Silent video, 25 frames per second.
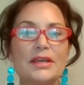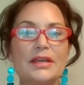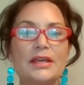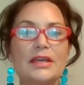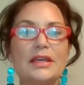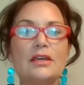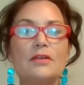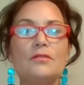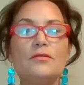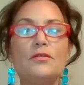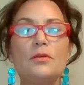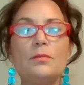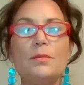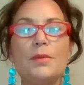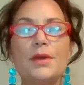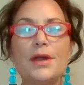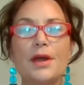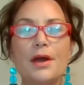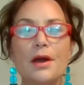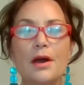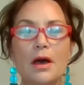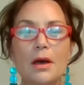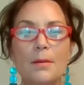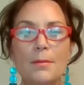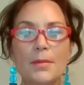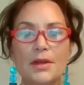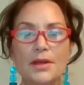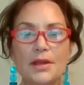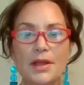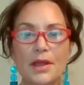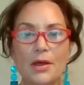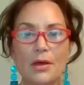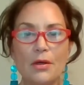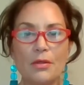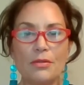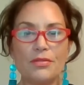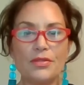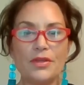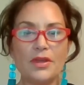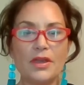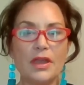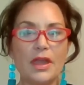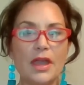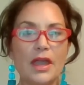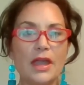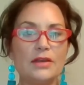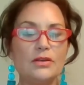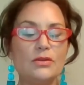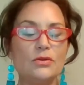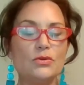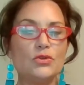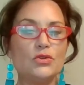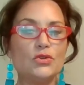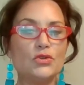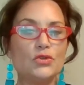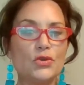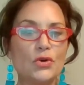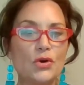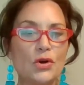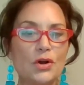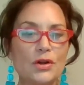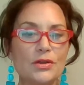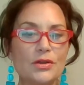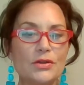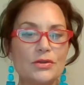if you become unhealthy and you start